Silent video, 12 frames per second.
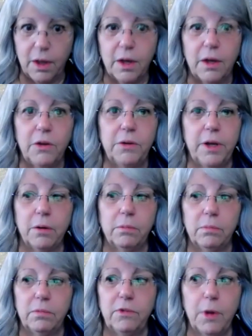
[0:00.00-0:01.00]
You
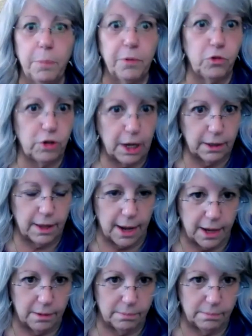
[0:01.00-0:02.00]
know, double check
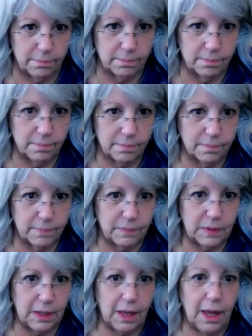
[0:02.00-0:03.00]
that.
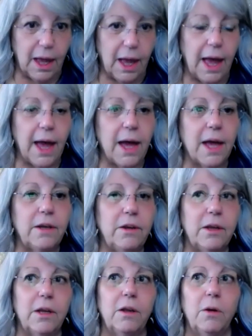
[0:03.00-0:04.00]

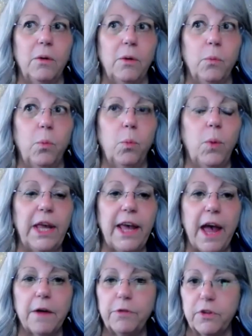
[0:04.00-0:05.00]
And we
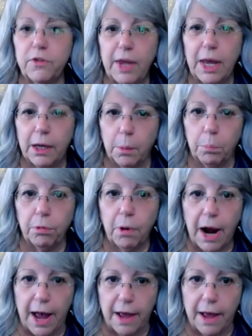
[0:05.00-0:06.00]
have to take a
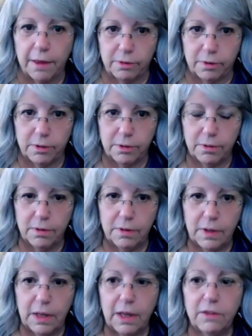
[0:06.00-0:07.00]
breath
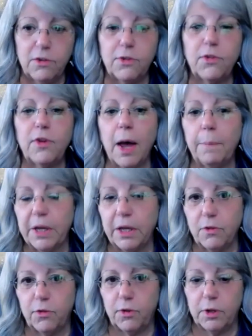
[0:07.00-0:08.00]
to stop and
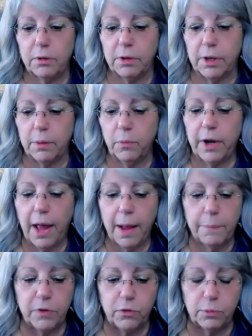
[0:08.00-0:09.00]
consider it. What
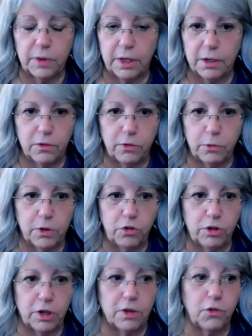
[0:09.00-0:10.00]
happens with the
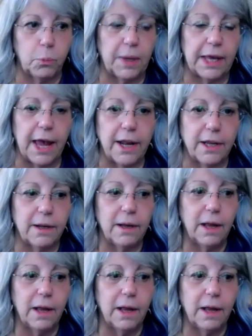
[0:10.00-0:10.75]
intuition is we get it